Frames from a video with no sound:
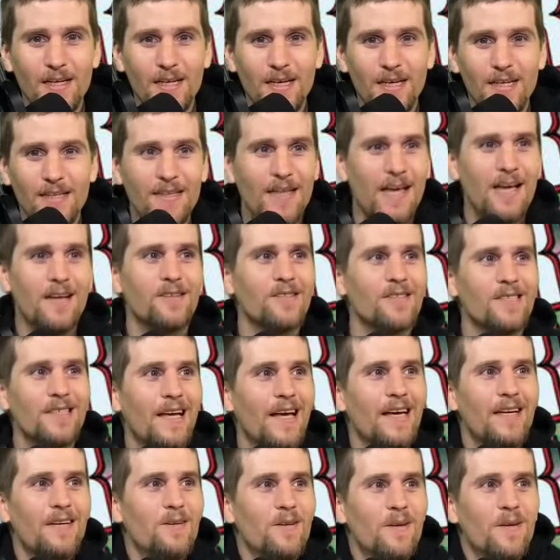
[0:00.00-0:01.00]
And Thanos is
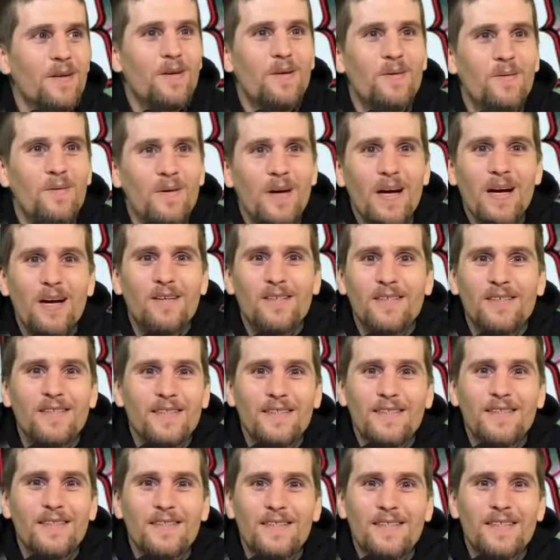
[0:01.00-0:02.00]
like, well,
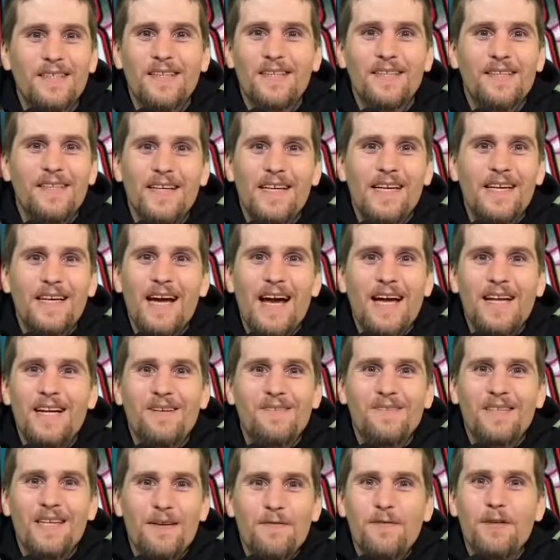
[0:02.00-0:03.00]
it's a good thing I
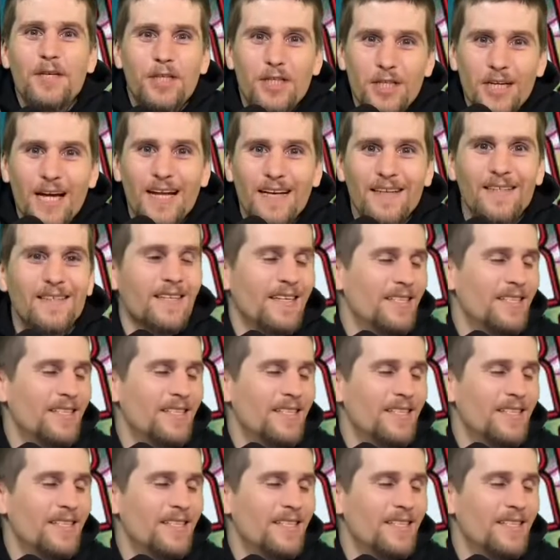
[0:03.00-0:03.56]
don't give a shit,